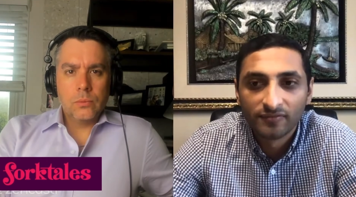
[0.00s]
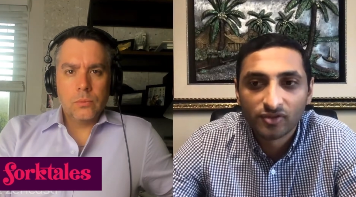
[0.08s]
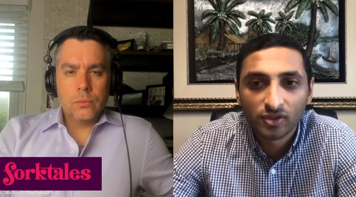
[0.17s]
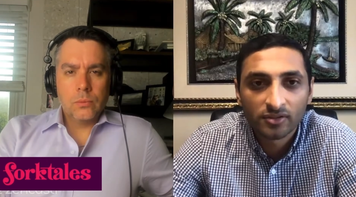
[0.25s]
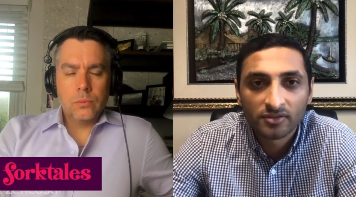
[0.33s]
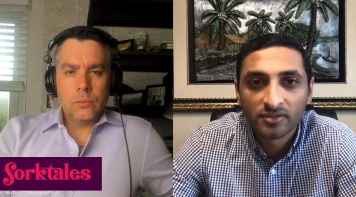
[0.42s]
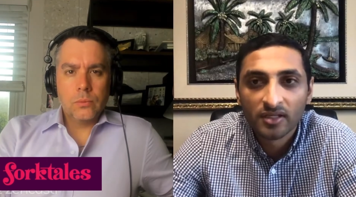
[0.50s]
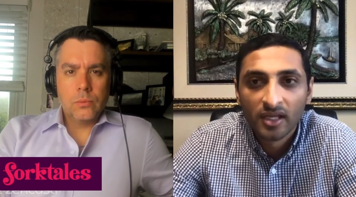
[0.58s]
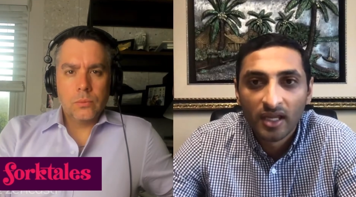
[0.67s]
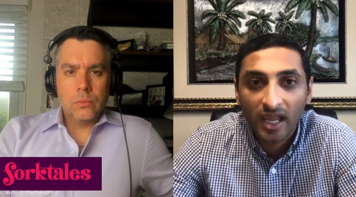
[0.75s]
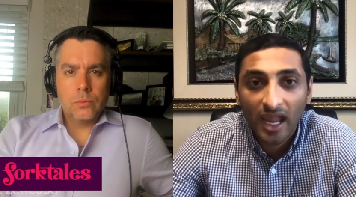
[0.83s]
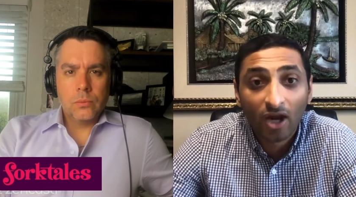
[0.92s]
Speaker 1: of certain
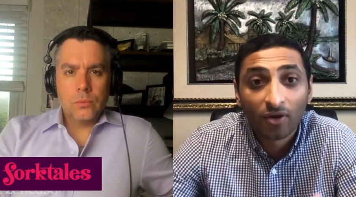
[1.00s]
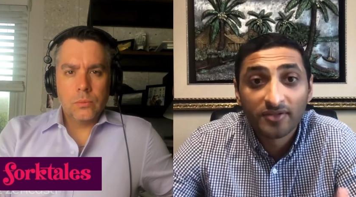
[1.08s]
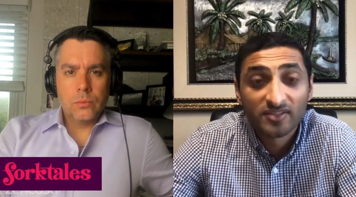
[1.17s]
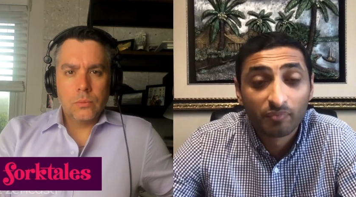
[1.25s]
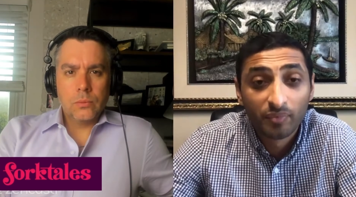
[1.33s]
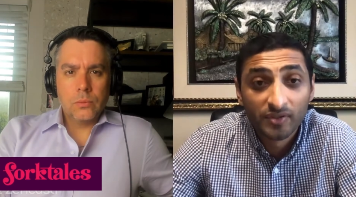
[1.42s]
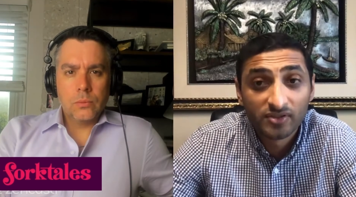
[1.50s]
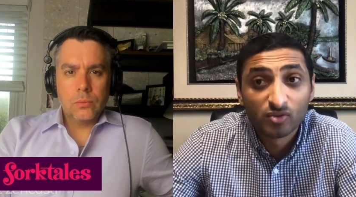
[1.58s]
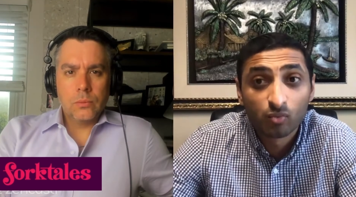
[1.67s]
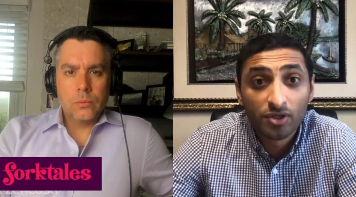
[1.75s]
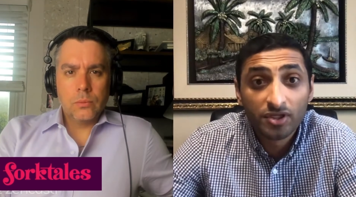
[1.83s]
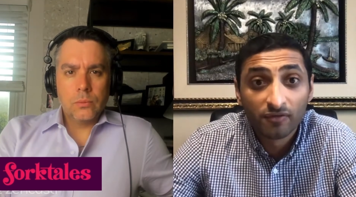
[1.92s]
areas of
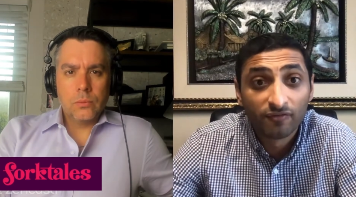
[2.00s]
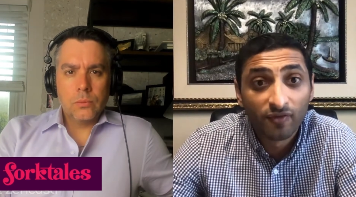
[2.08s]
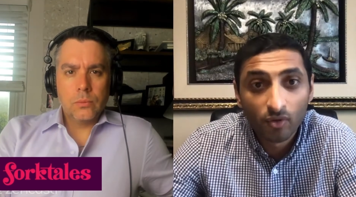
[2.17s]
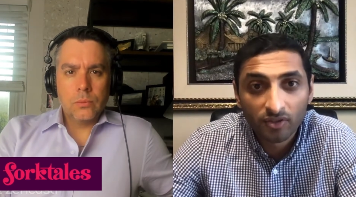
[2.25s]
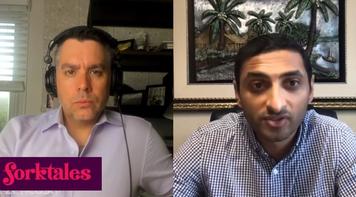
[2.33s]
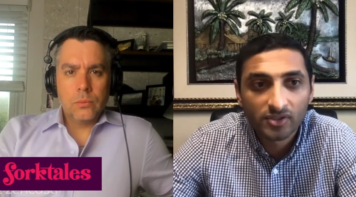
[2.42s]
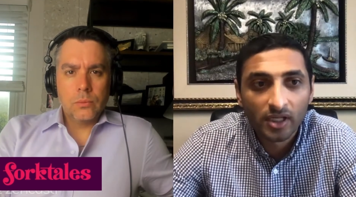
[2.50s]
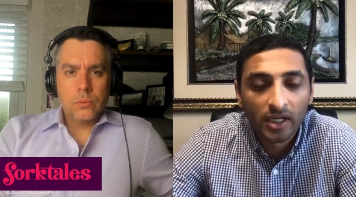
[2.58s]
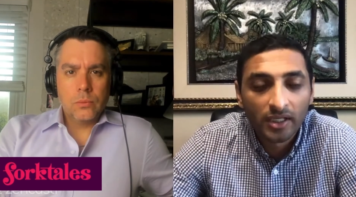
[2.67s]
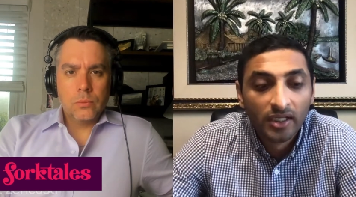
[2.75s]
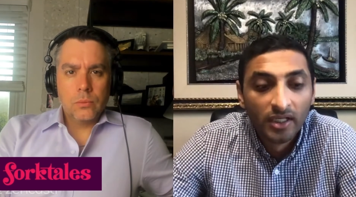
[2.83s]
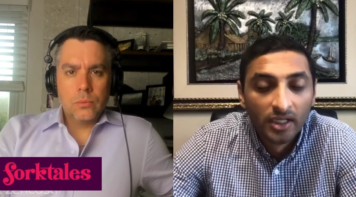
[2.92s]
business where you can focus
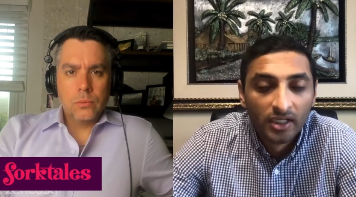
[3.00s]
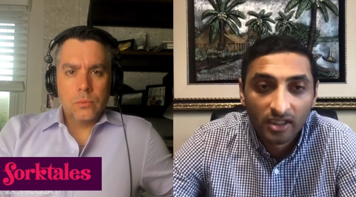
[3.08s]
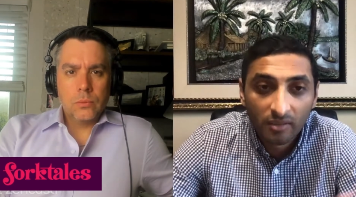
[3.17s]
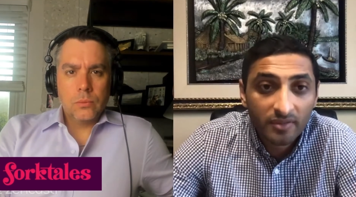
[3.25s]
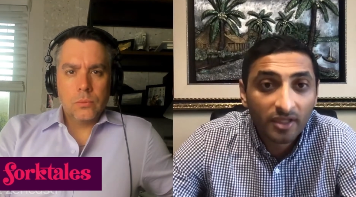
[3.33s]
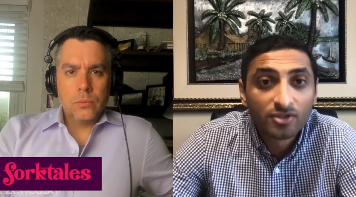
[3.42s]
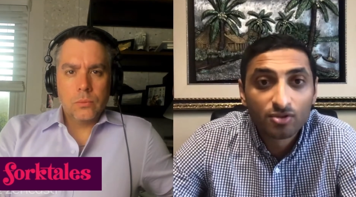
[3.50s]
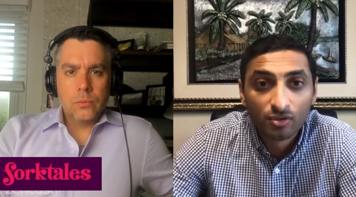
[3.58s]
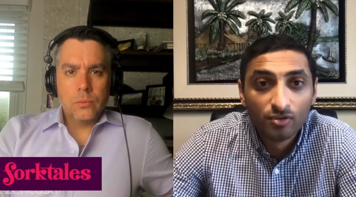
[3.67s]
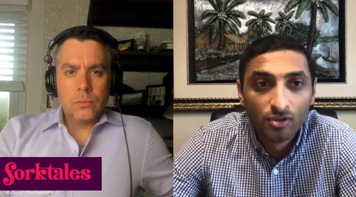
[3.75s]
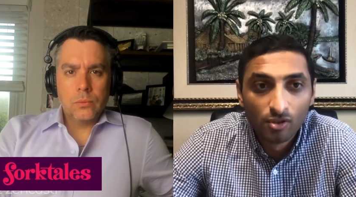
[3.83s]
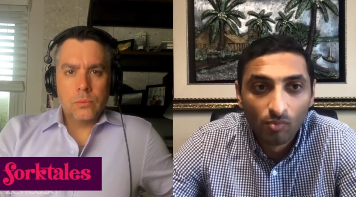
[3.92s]
on coming into
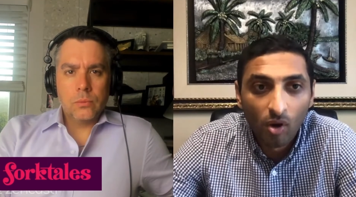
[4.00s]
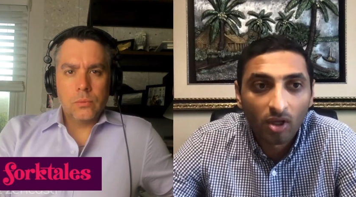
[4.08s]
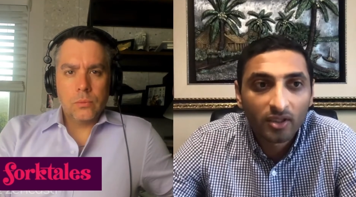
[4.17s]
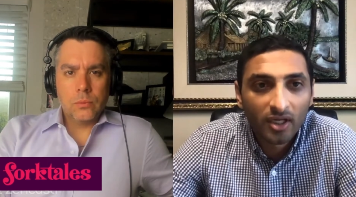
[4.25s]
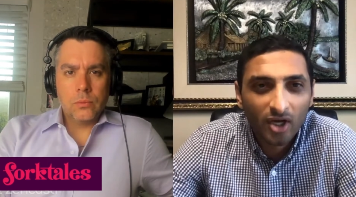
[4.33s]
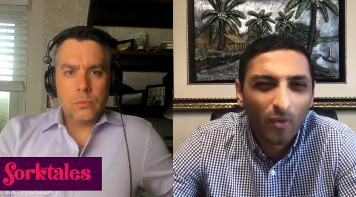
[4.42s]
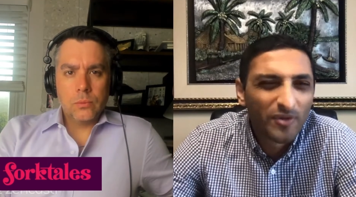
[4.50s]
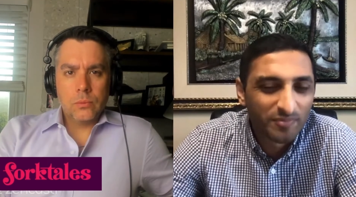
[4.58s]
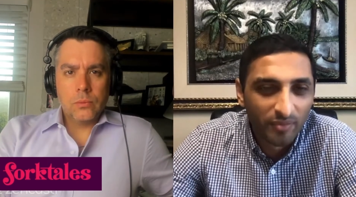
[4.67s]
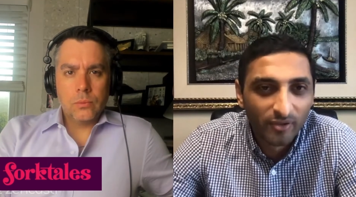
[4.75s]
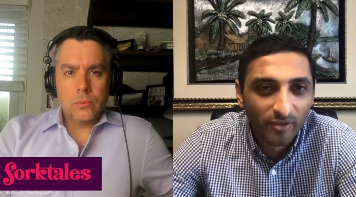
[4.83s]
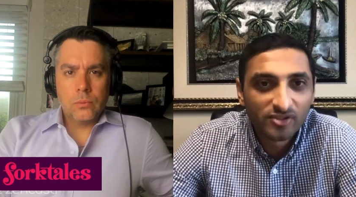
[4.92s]
a new market. It always
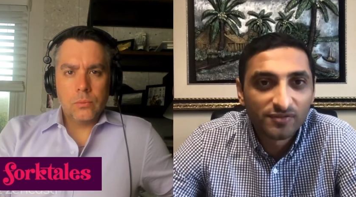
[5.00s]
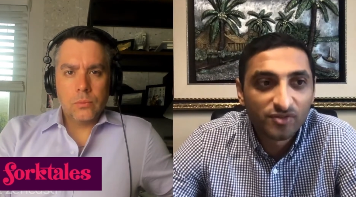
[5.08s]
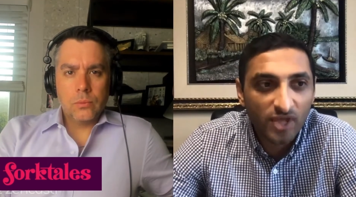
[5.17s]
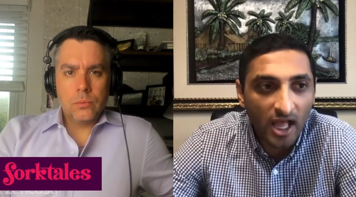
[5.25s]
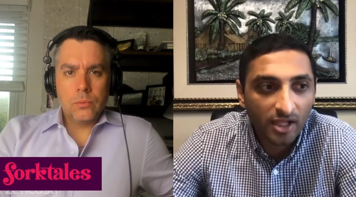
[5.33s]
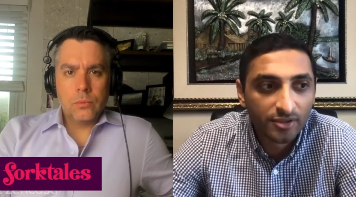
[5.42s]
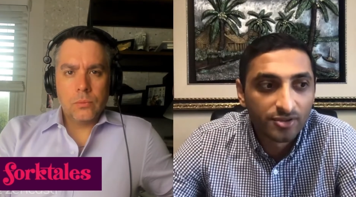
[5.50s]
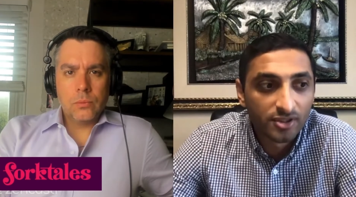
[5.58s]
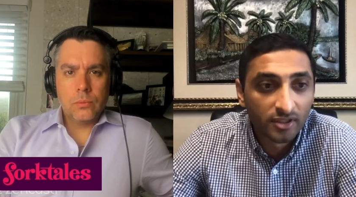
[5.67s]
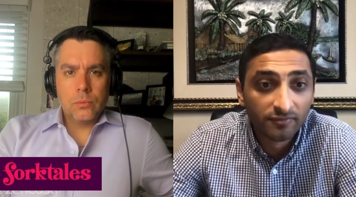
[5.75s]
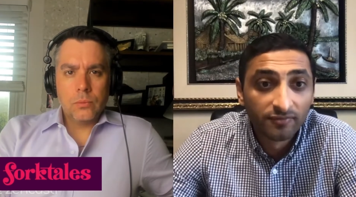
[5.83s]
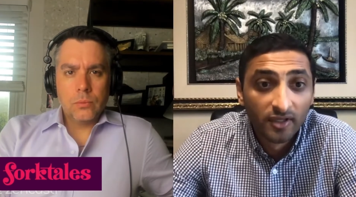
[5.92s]
poses a challenge
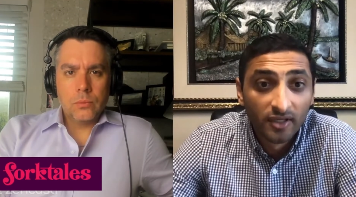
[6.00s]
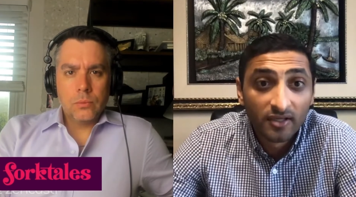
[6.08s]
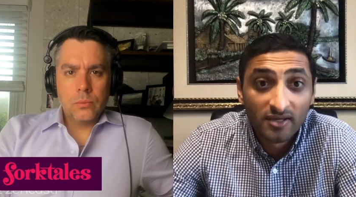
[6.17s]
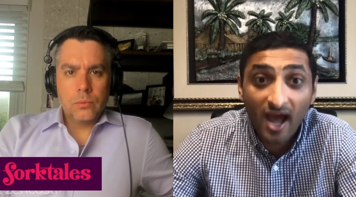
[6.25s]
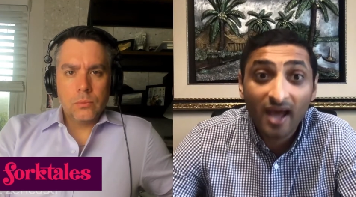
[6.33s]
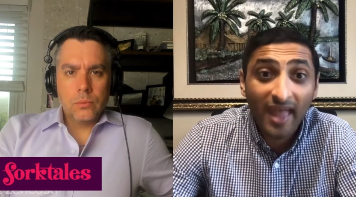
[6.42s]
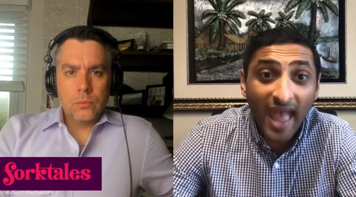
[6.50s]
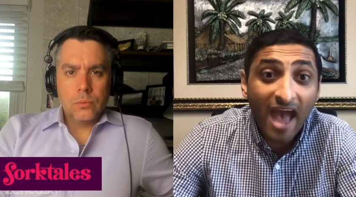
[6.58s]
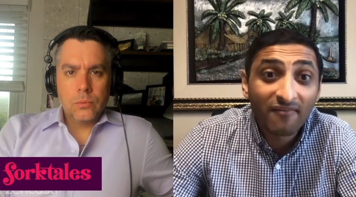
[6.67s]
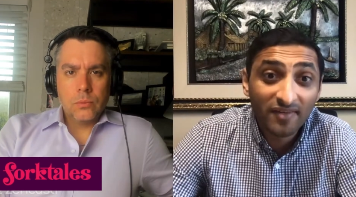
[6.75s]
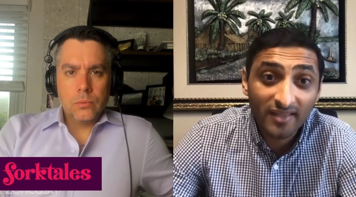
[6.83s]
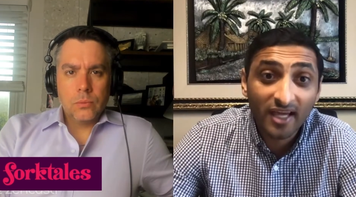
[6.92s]
of not
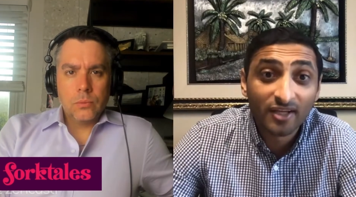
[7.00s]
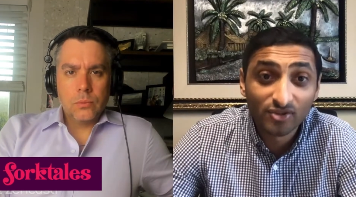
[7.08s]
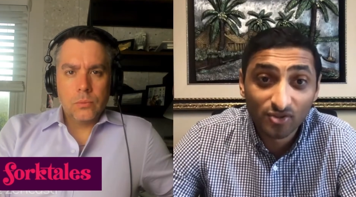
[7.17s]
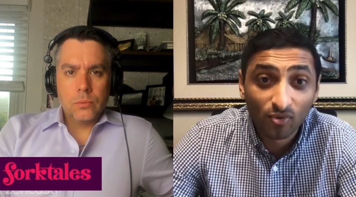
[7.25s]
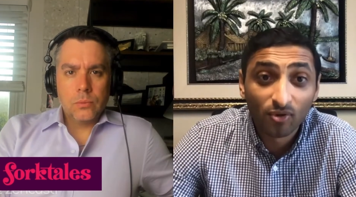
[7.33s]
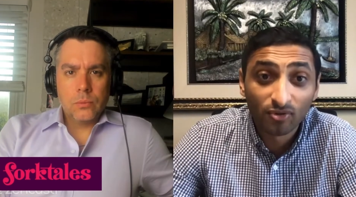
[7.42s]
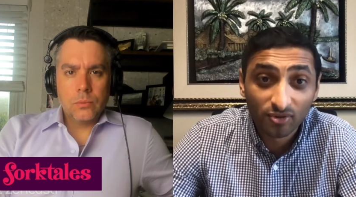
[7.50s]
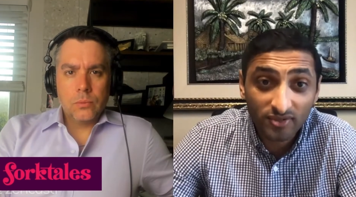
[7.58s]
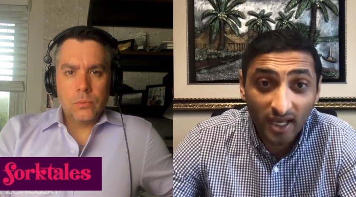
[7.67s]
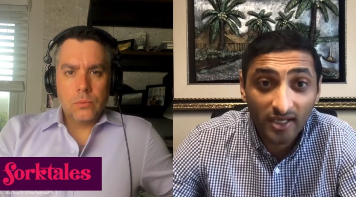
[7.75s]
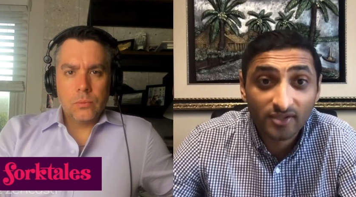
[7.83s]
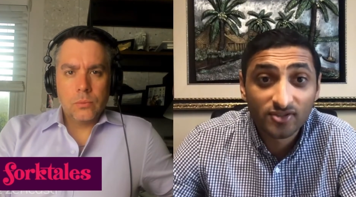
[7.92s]
having that historical data.